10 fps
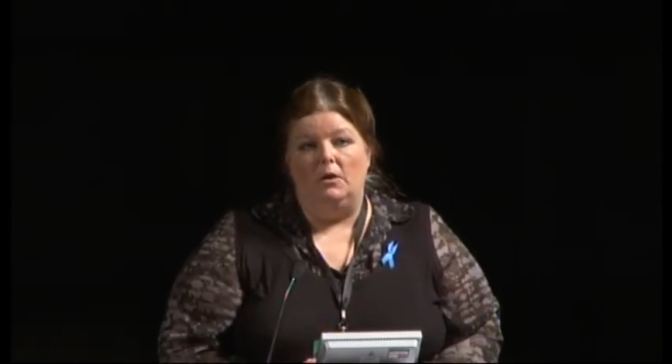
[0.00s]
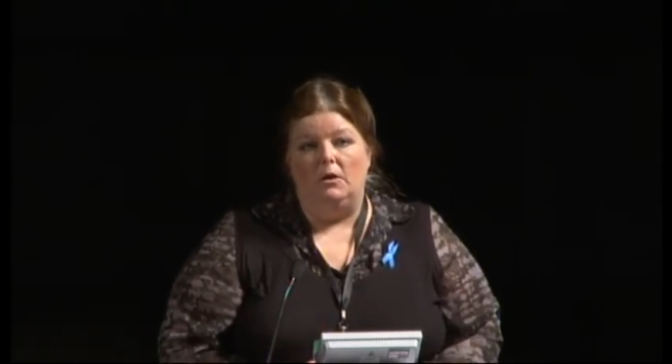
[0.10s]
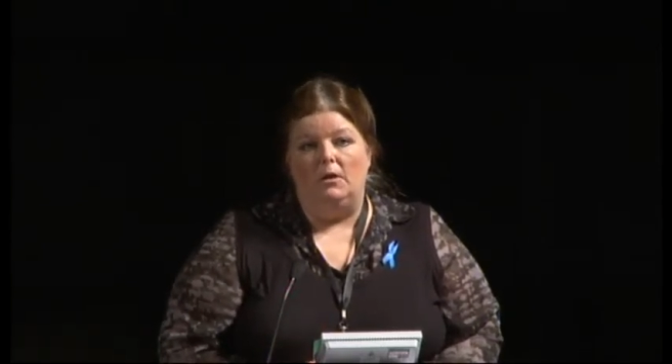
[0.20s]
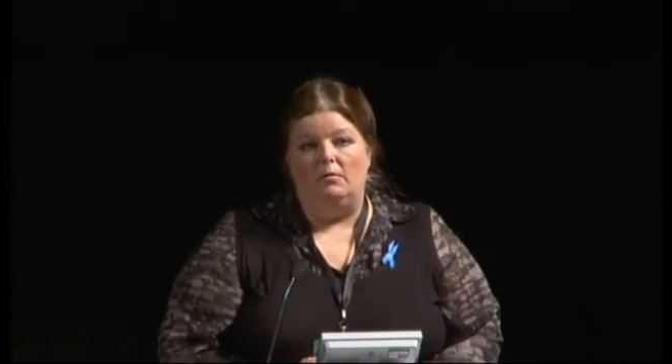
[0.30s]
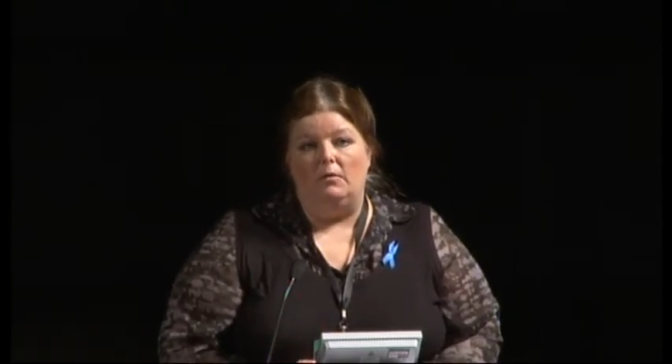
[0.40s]

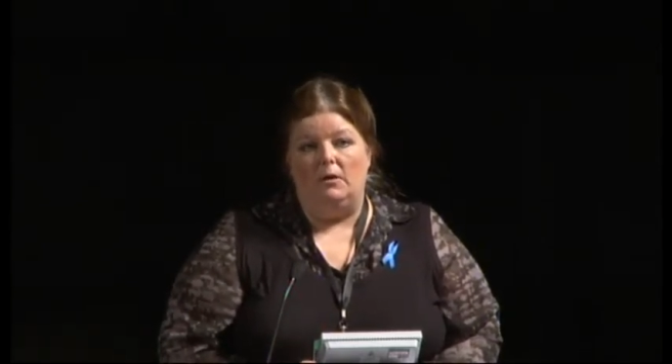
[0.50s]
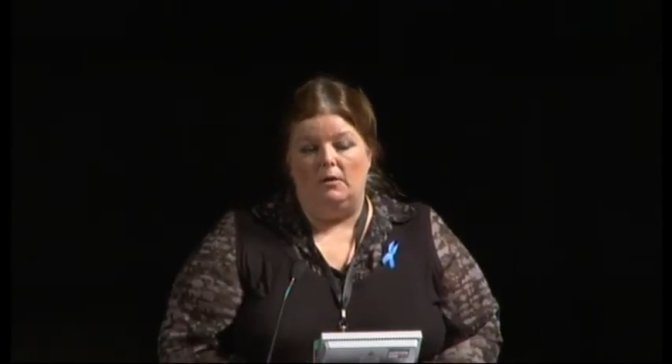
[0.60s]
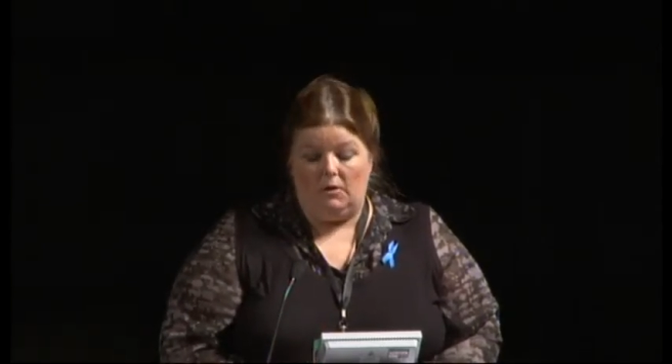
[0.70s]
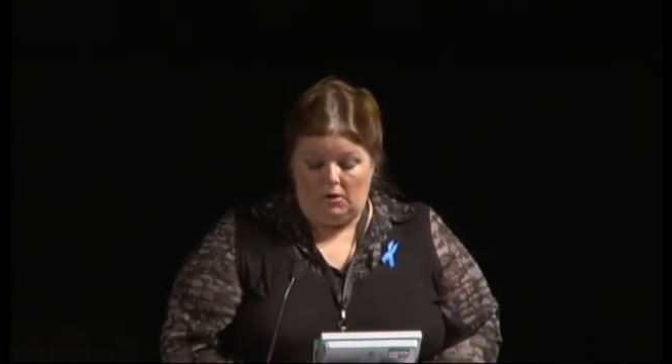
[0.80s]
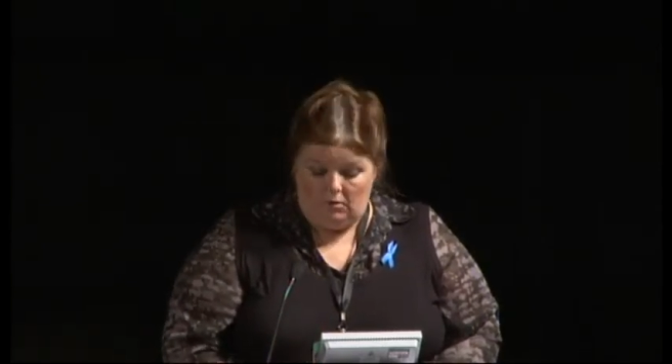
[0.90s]
it's
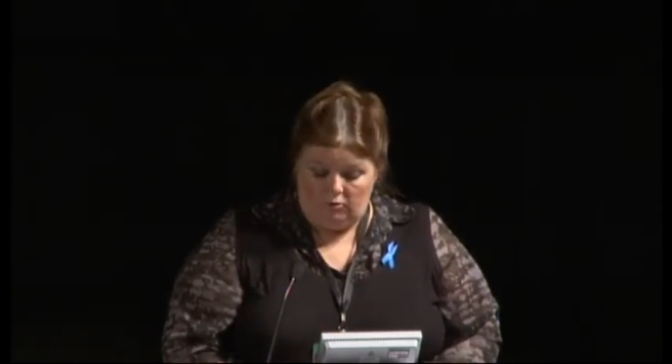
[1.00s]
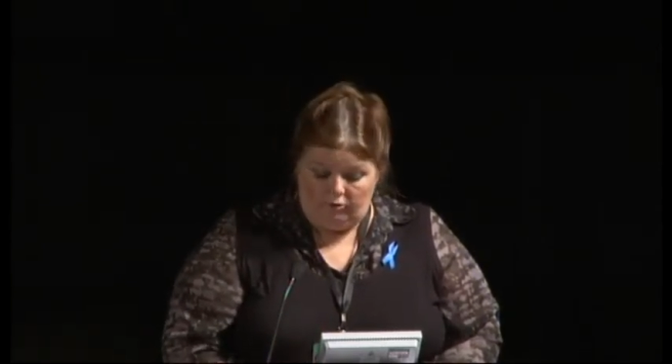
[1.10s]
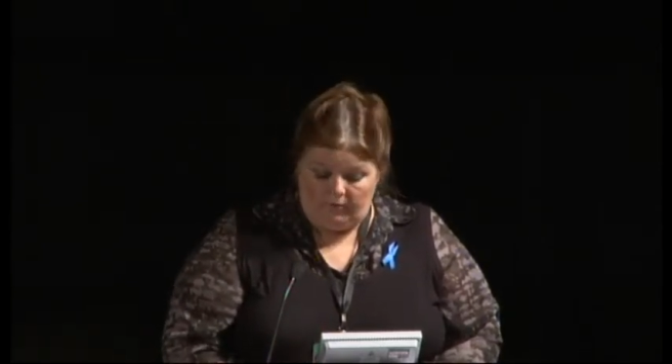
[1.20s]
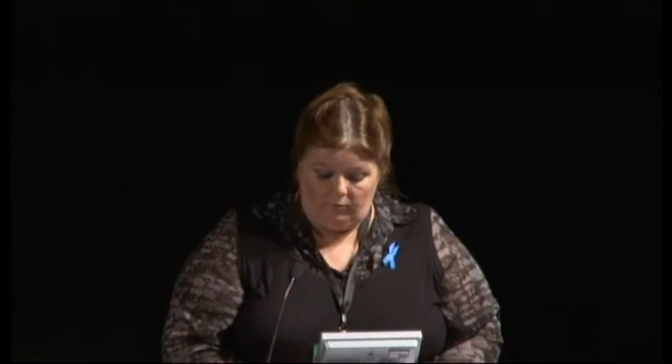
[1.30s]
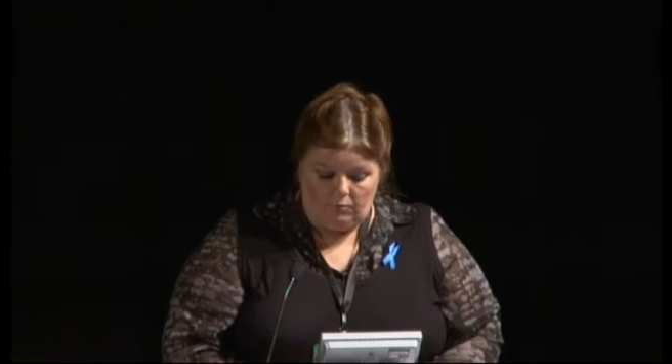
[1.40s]
a whole
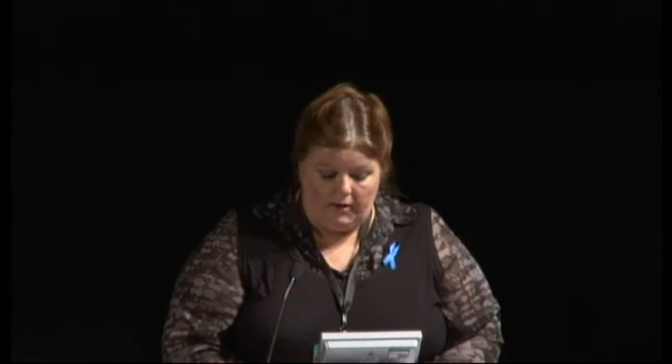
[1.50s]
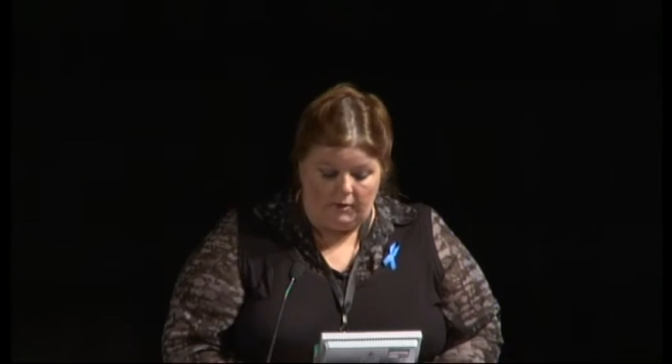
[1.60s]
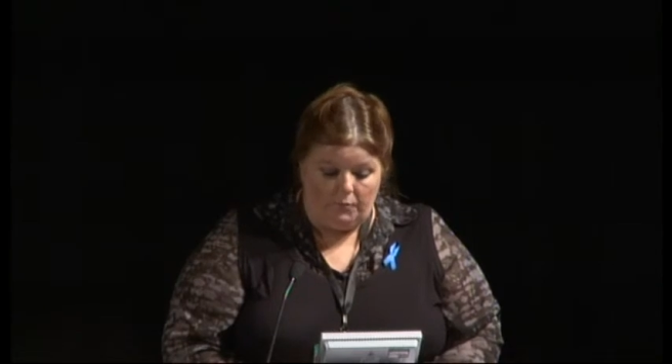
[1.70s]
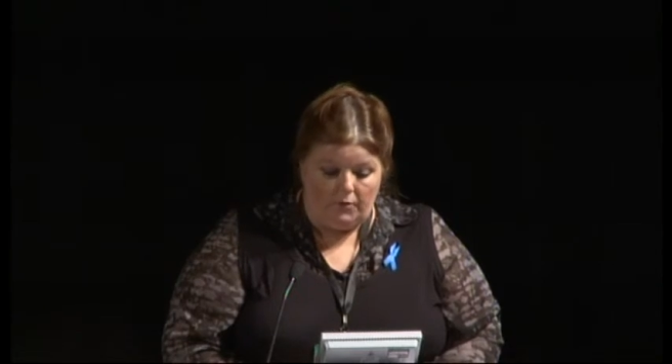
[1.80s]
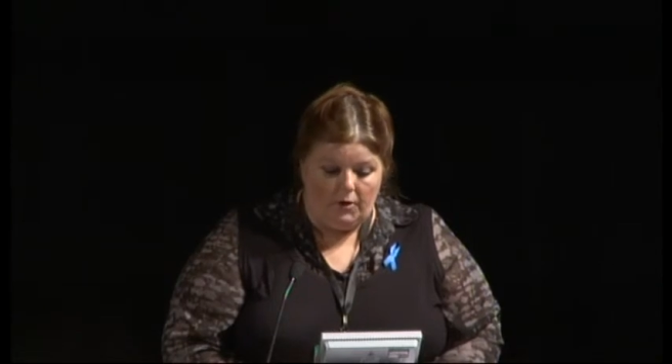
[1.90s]
trust-wide
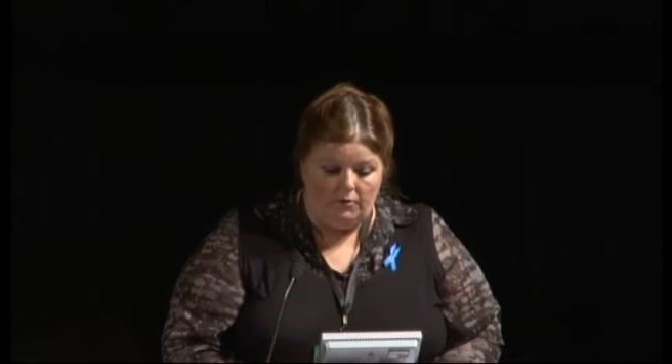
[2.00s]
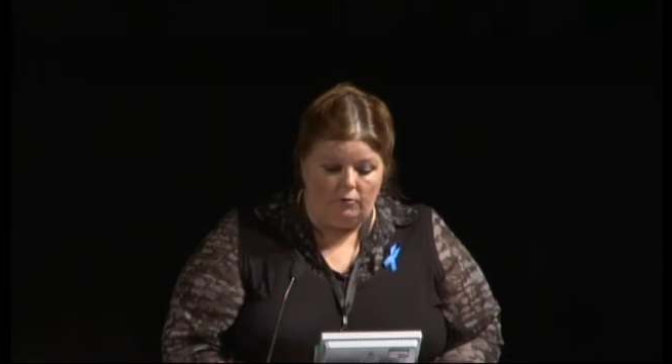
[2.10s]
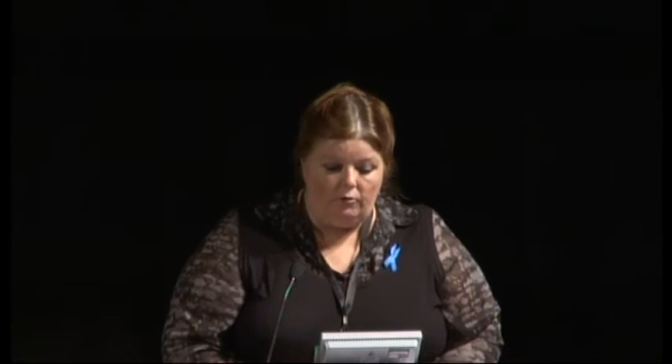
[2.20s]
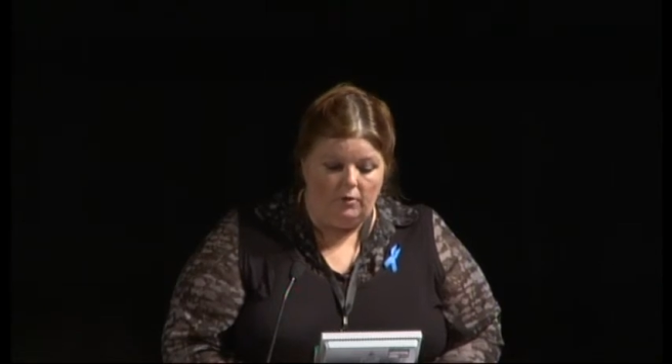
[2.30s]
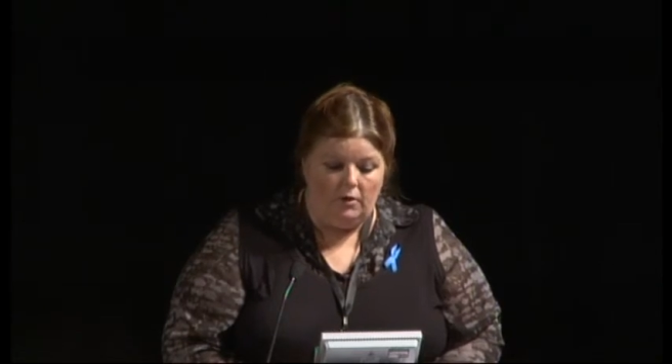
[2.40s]

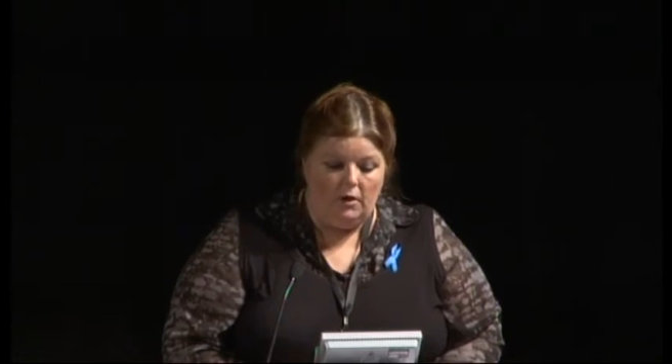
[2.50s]
approach.